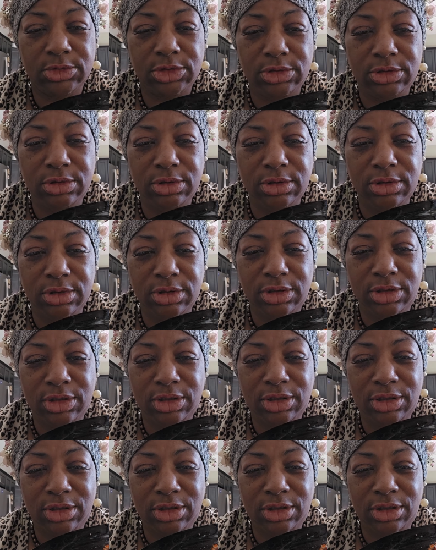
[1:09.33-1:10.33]
Look
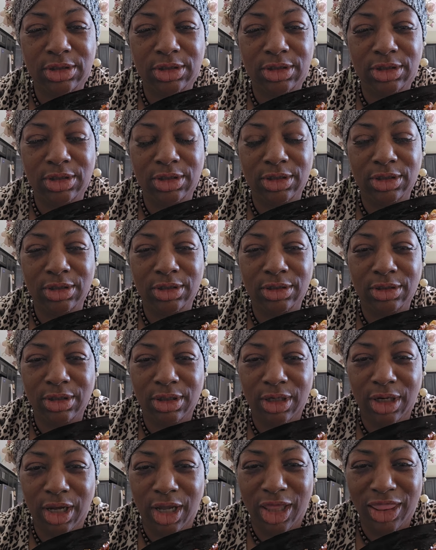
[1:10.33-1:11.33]
at here.
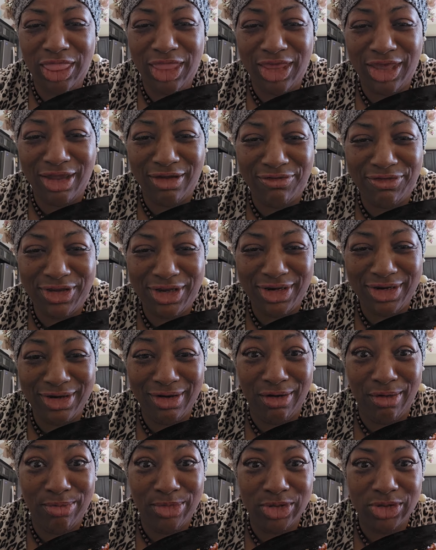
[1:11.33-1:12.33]
I think I've eaten
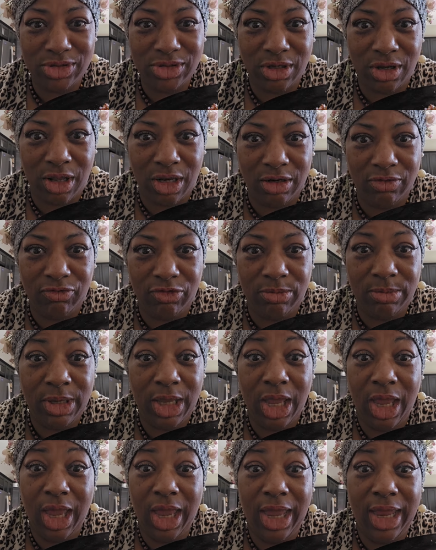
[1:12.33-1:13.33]
almost all of them.
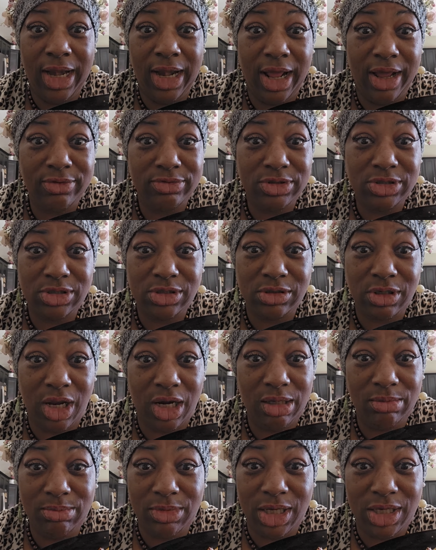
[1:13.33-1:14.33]
And I was
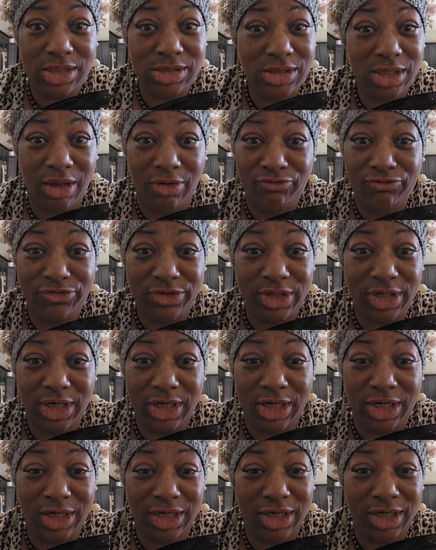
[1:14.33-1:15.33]
trying to make some for
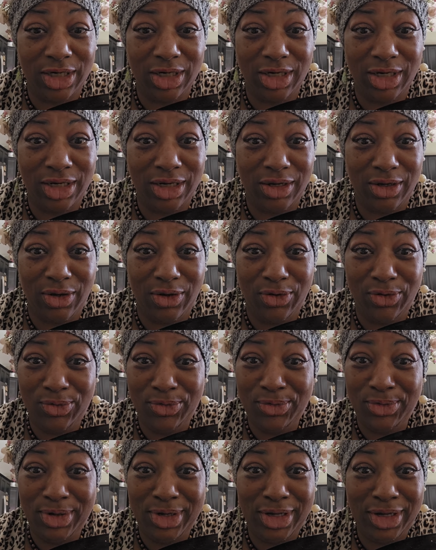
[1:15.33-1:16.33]
dinner.
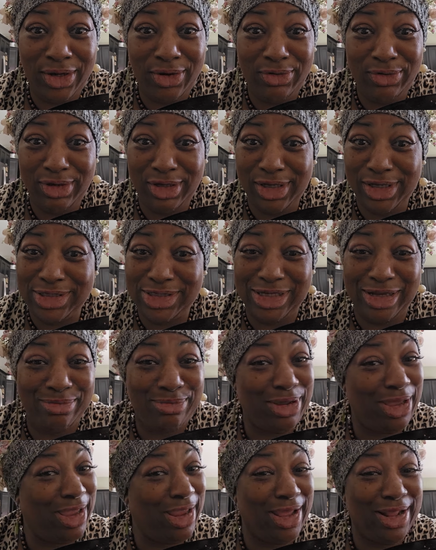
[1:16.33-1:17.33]
Oh well, guess I'm
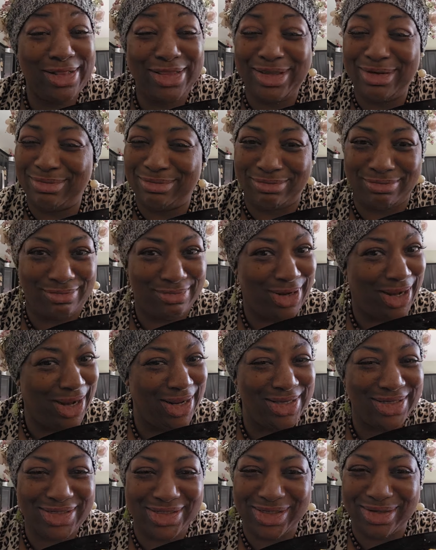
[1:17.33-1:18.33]
gonna have to
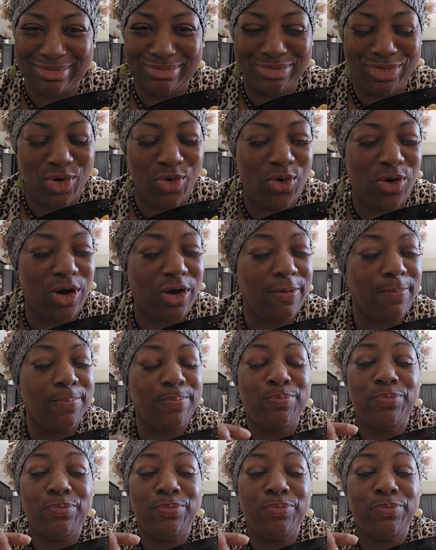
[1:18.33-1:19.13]
make some more.